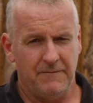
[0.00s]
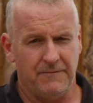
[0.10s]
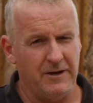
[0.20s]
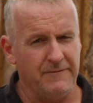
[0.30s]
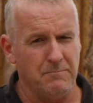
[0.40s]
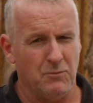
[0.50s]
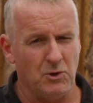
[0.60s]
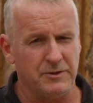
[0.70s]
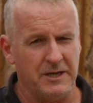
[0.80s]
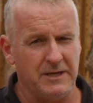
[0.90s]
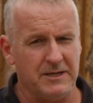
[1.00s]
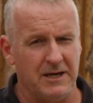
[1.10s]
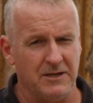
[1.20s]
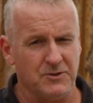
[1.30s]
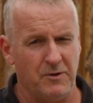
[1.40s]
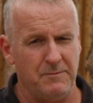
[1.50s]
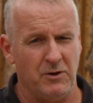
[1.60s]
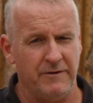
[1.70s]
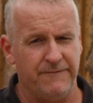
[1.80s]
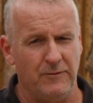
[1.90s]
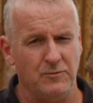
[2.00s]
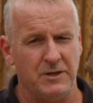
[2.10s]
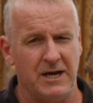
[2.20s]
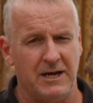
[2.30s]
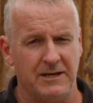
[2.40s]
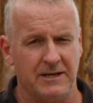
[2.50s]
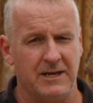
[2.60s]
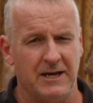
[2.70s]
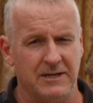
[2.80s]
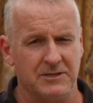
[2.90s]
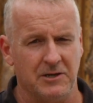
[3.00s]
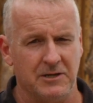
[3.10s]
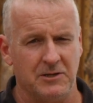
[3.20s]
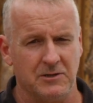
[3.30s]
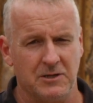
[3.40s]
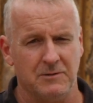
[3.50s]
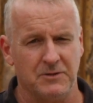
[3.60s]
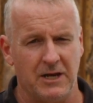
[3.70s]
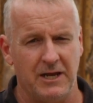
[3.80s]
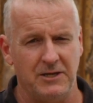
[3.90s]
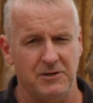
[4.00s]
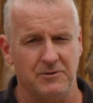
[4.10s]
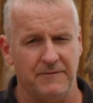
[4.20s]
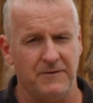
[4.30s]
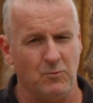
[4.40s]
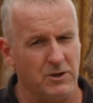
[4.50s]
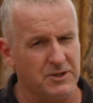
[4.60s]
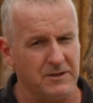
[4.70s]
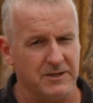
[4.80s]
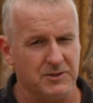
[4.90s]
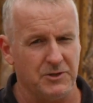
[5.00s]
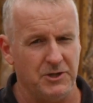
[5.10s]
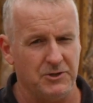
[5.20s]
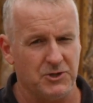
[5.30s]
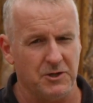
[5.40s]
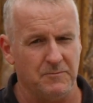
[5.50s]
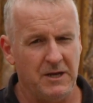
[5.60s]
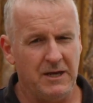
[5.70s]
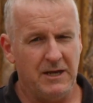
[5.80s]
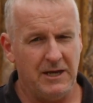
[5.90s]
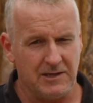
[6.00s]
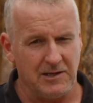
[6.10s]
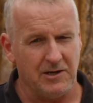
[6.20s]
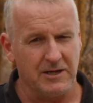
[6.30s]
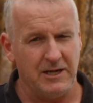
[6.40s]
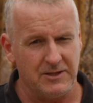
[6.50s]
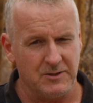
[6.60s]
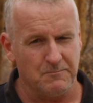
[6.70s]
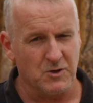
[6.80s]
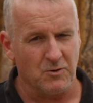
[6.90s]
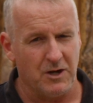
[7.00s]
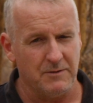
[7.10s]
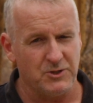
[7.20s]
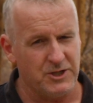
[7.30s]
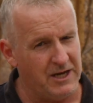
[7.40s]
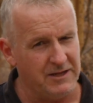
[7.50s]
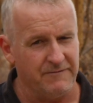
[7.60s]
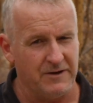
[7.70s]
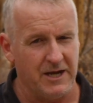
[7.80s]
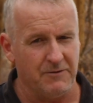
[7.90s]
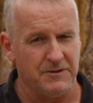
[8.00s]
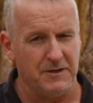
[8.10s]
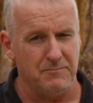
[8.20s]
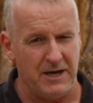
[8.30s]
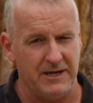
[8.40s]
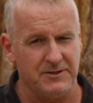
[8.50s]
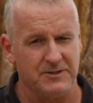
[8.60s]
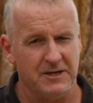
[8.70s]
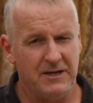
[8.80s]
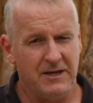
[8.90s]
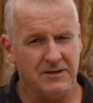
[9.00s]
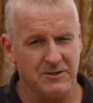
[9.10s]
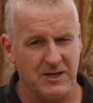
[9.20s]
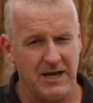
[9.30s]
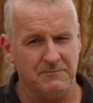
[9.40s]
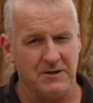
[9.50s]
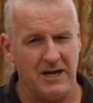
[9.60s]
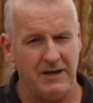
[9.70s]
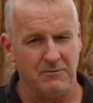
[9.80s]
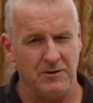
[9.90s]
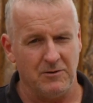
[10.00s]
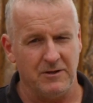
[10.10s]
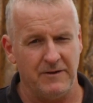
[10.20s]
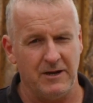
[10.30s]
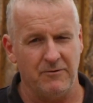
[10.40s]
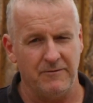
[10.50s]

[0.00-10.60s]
For even more details, read my full yarn at carsguide.com.au and if you're watching this on YouTube, hit like, hit subscribe, share the video with your mates to stay up to date with all of our